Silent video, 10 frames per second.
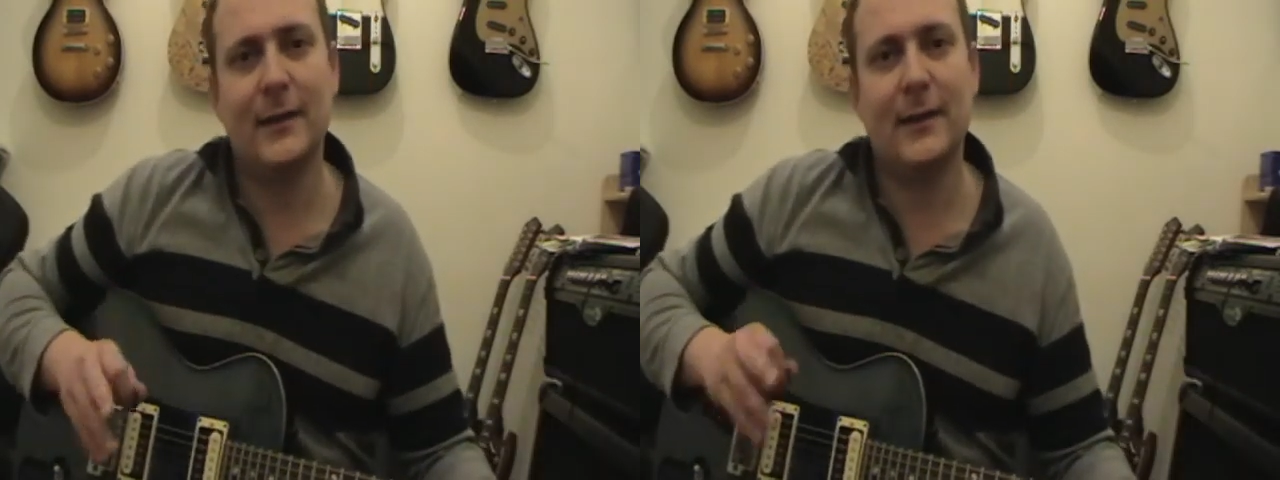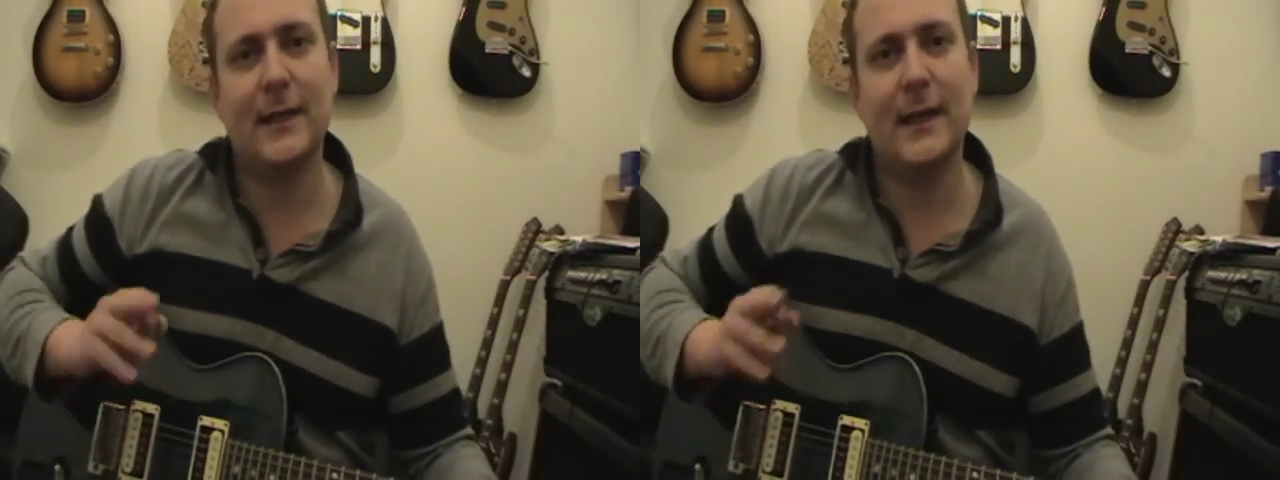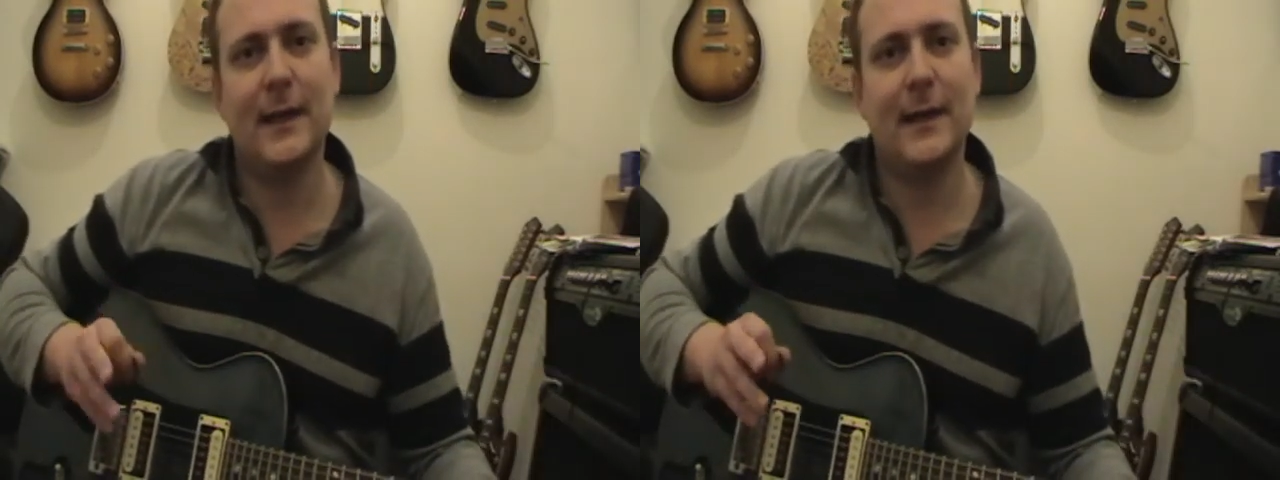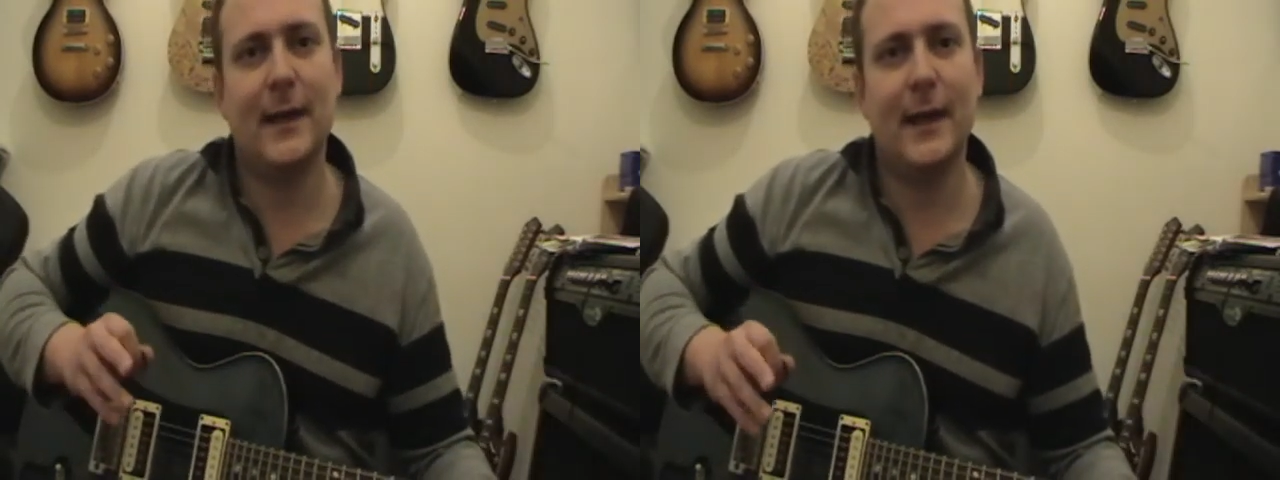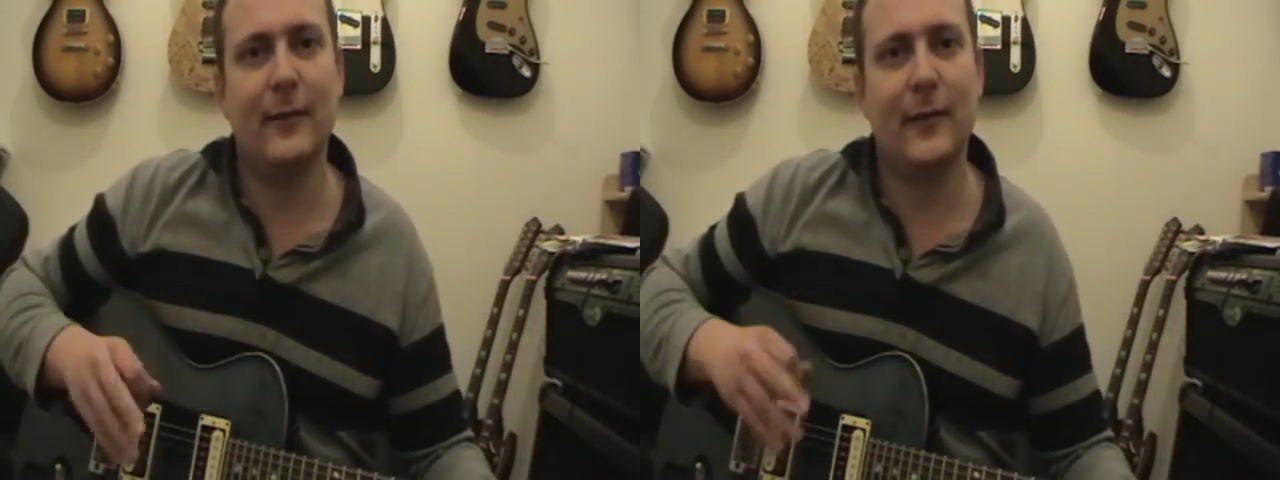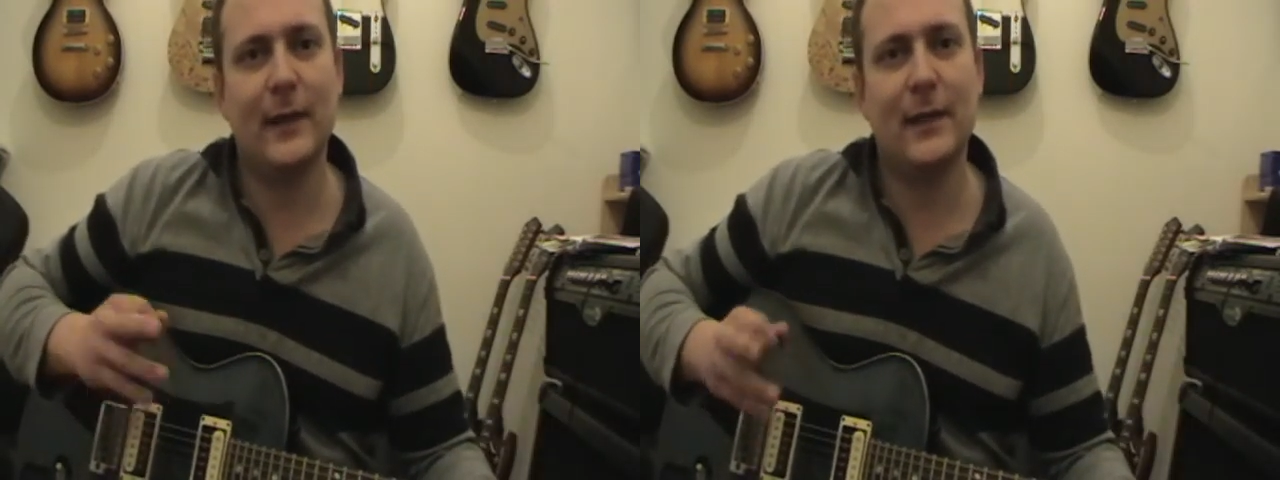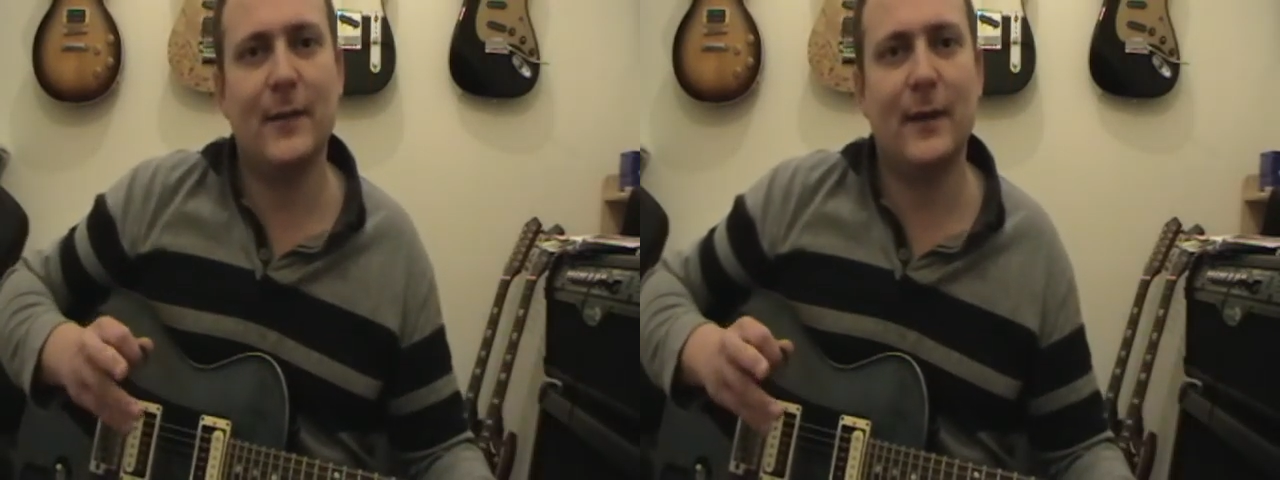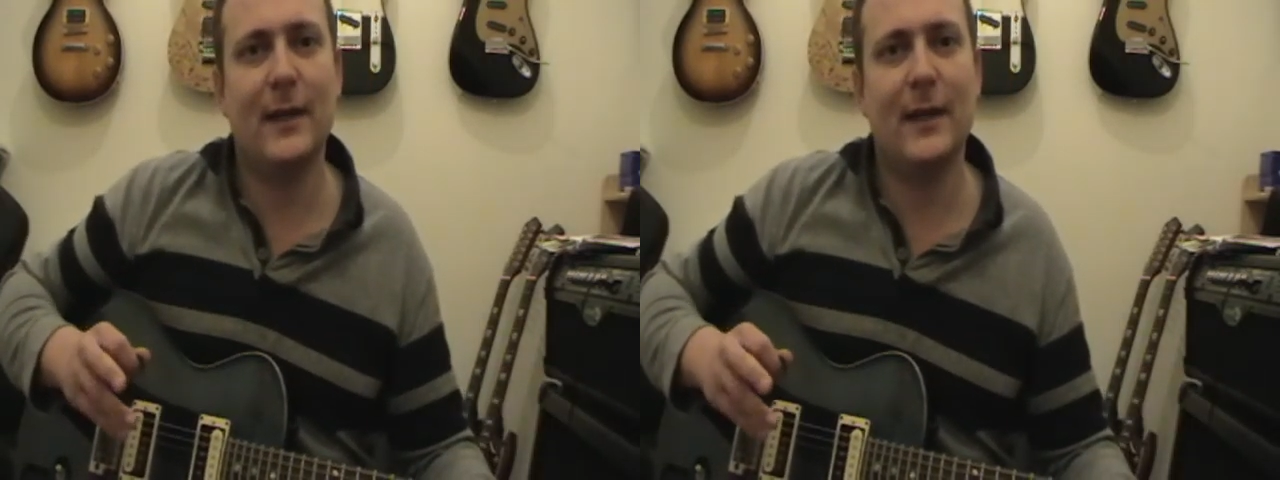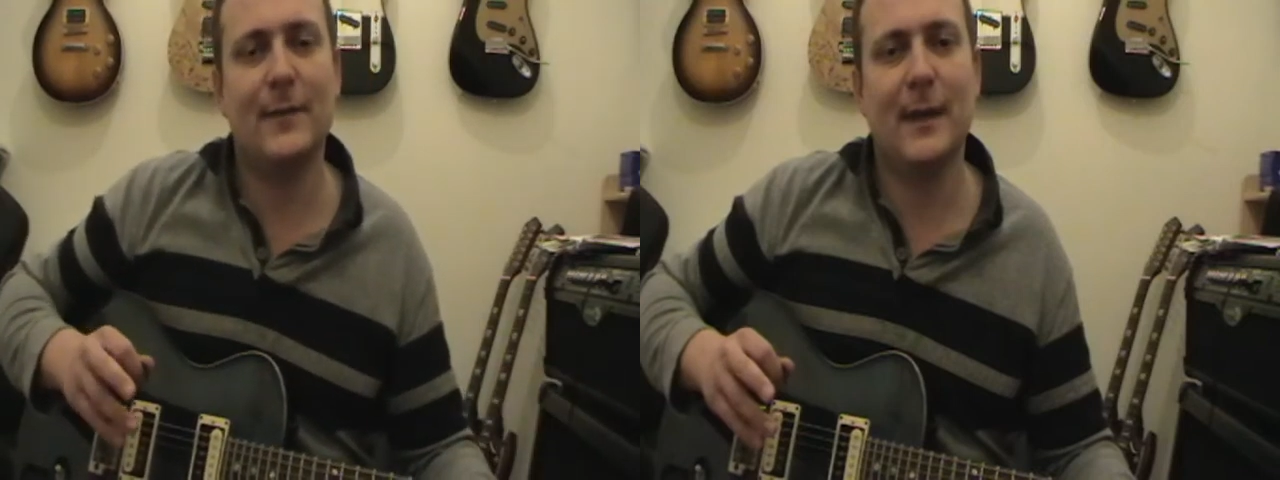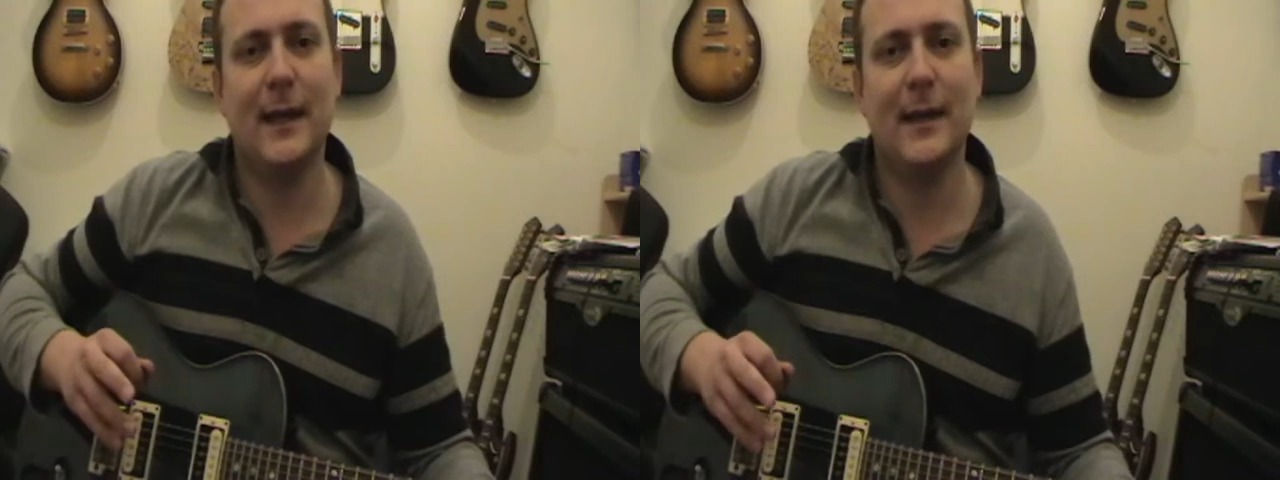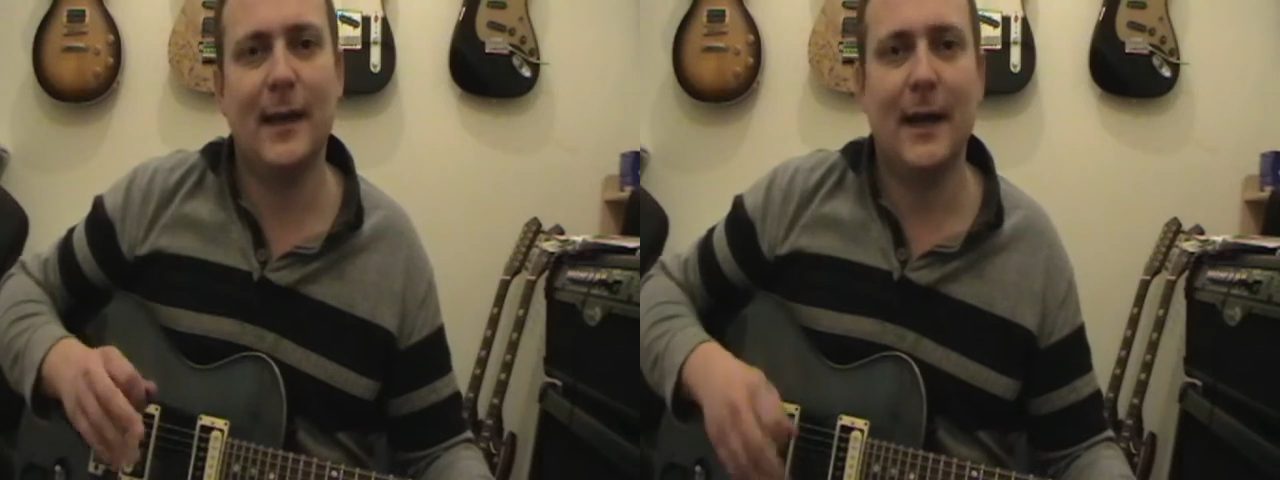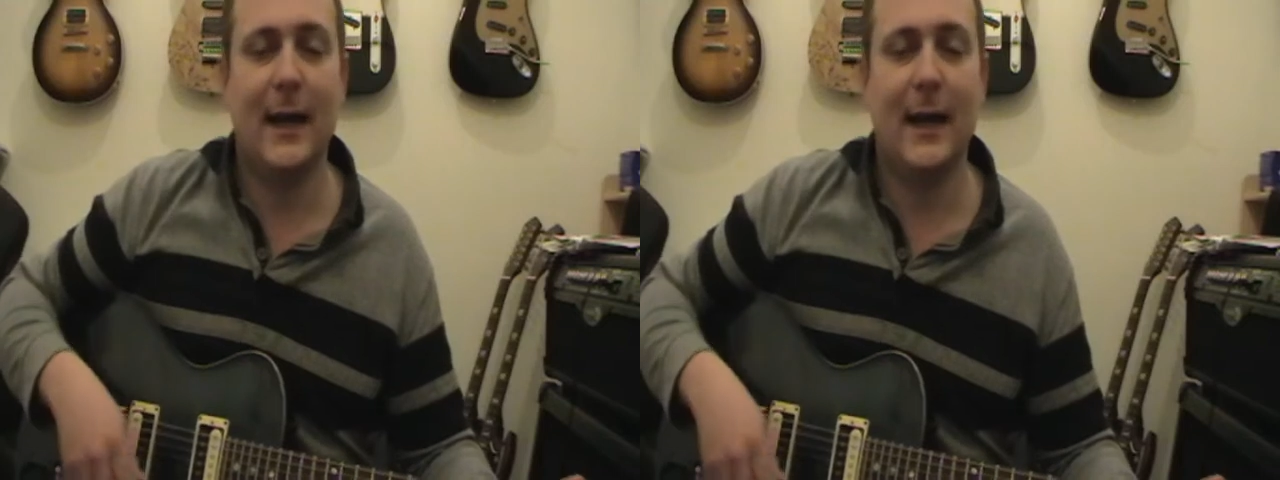and just take your time, gradually build up the speed,